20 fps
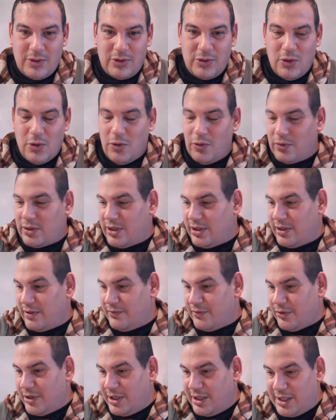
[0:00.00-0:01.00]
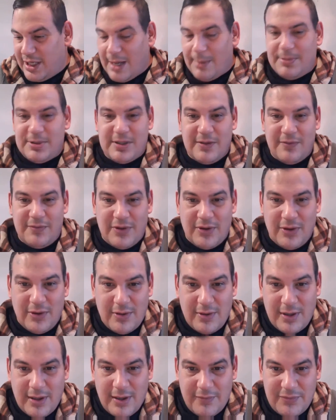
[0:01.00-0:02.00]
go to the very depths of
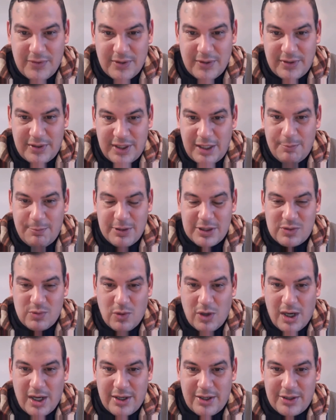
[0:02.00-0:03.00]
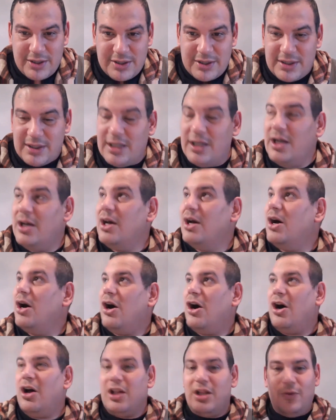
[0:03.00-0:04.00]
the deepest waters,
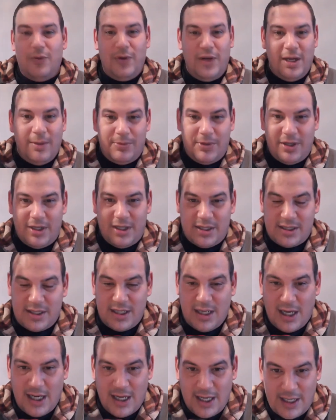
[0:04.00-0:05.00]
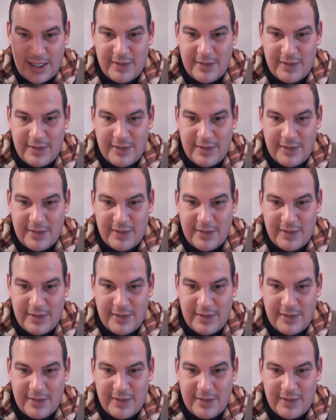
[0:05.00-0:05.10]
all the way up to the sky and